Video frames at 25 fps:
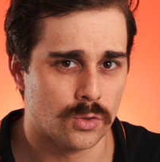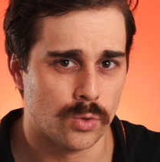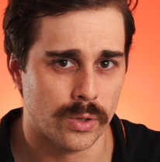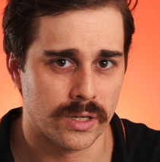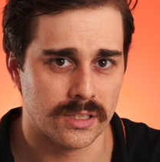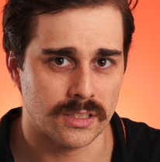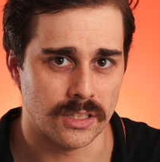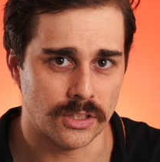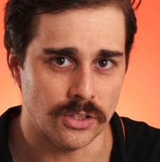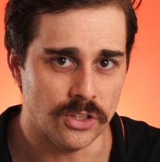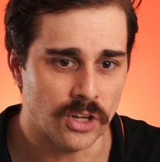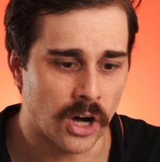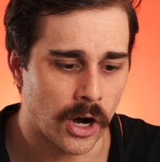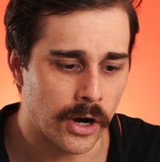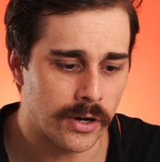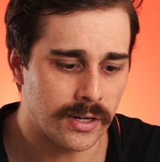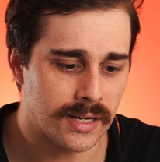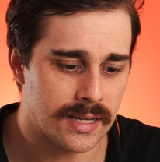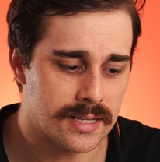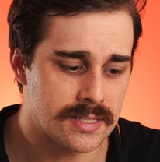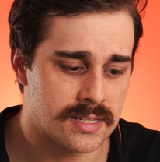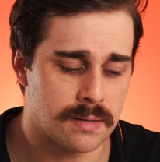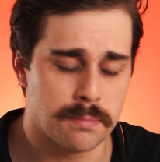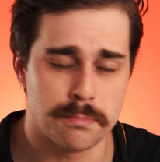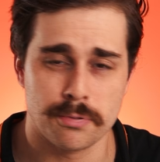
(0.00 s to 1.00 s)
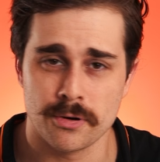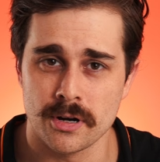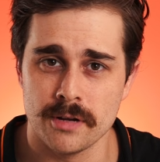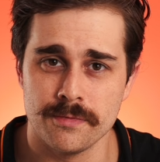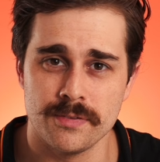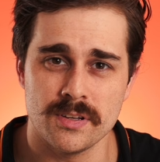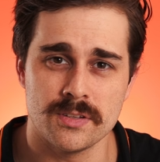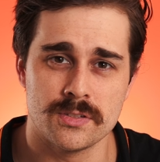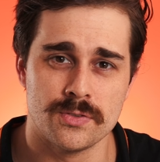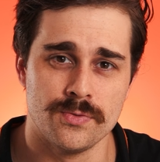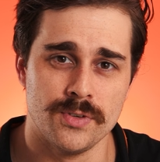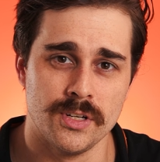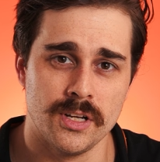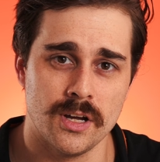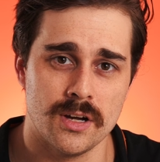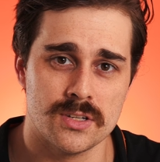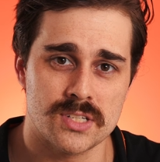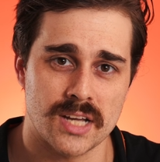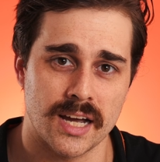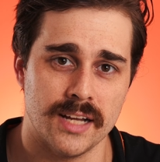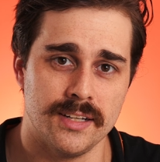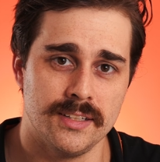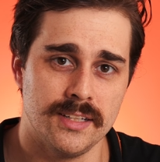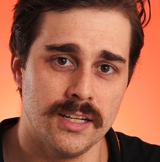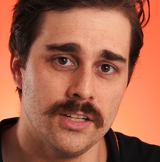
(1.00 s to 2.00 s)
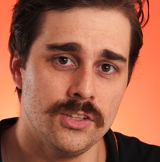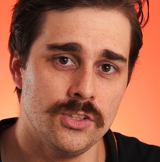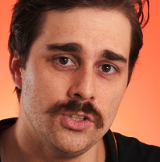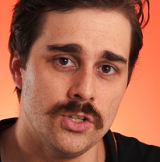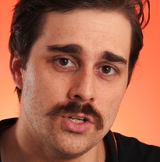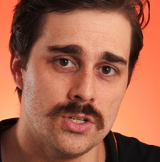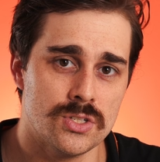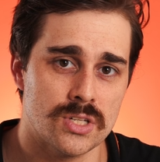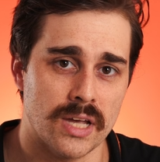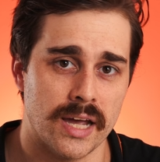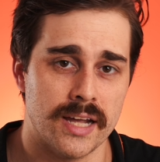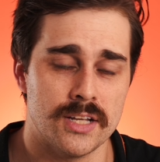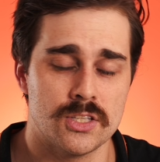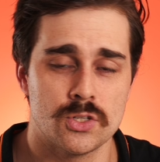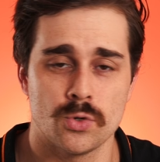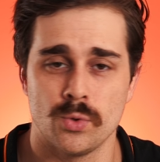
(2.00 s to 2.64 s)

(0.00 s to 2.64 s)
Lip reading: quickly note is in previous videos, I did use a